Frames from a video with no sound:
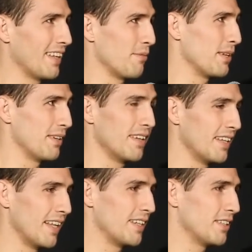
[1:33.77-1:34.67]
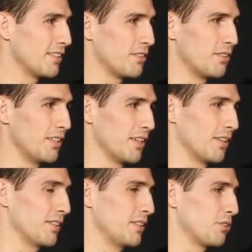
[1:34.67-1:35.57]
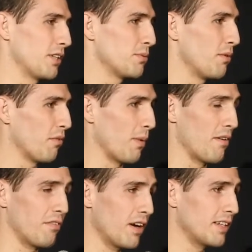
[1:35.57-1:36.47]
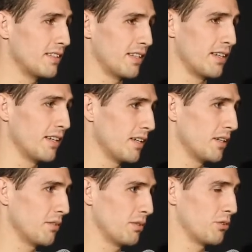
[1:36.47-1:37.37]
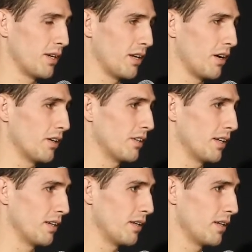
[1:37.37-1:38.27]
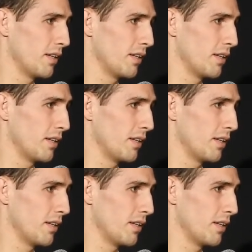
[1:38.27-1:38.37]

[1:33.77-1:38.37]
I mean, they just, you know, he trains me for my fights, and we train hard, and